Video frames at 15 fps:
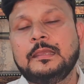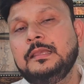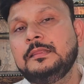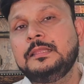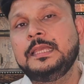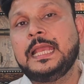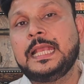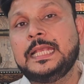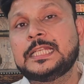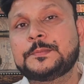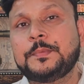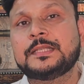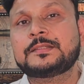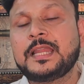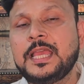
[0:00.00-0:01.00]
in the
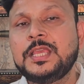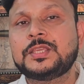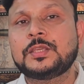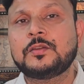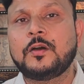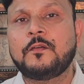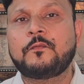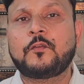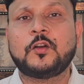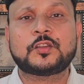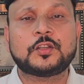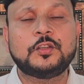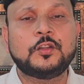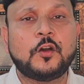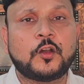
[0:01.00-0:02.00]
specialization of
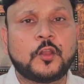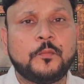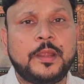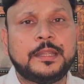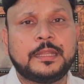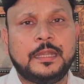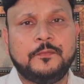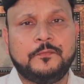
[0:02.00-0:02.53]
caution document and